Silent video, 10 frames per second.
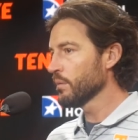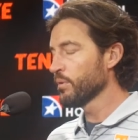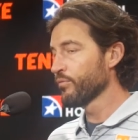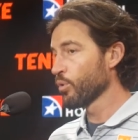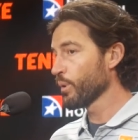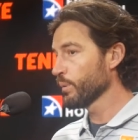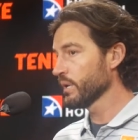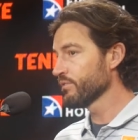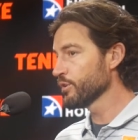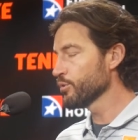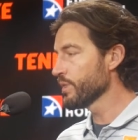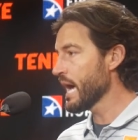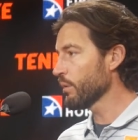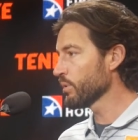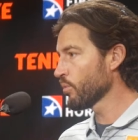Before we would even do
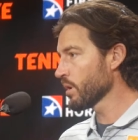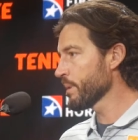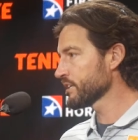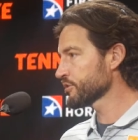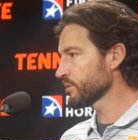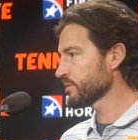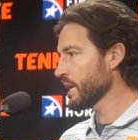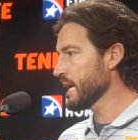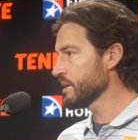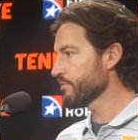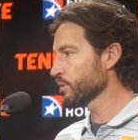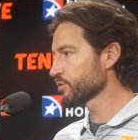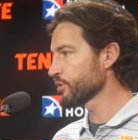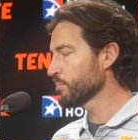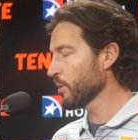that, we'd want to make sure today he
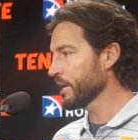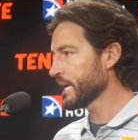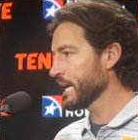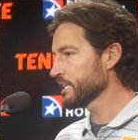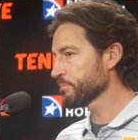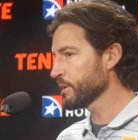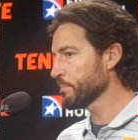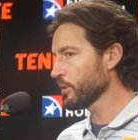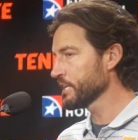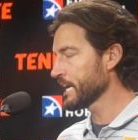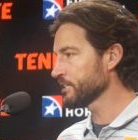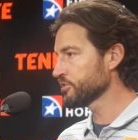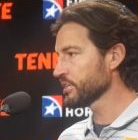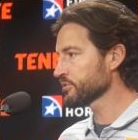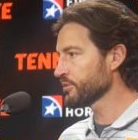feels good playing catch. I mean, he played
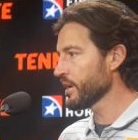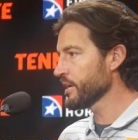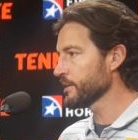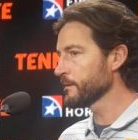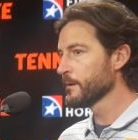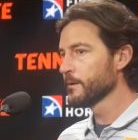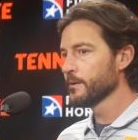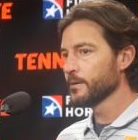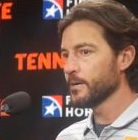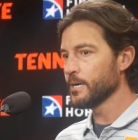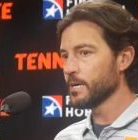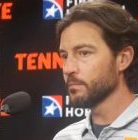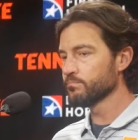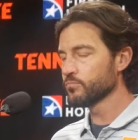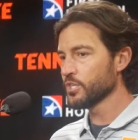catch yesterday, and,
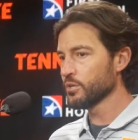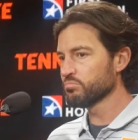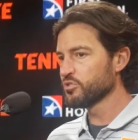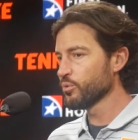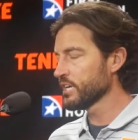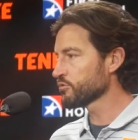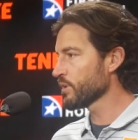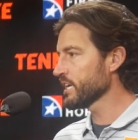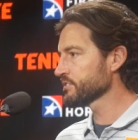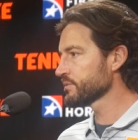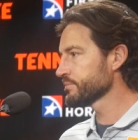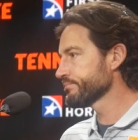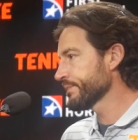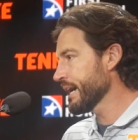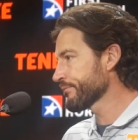you know, 2 days rest
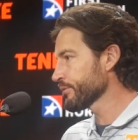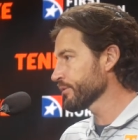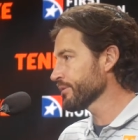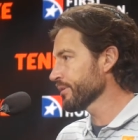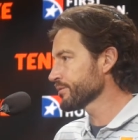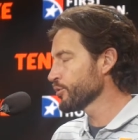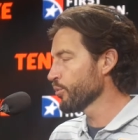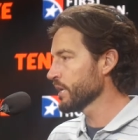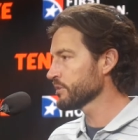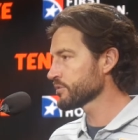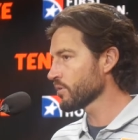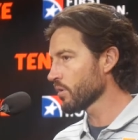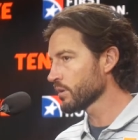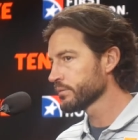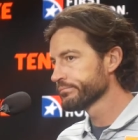after a two-inning
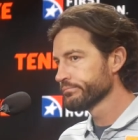start,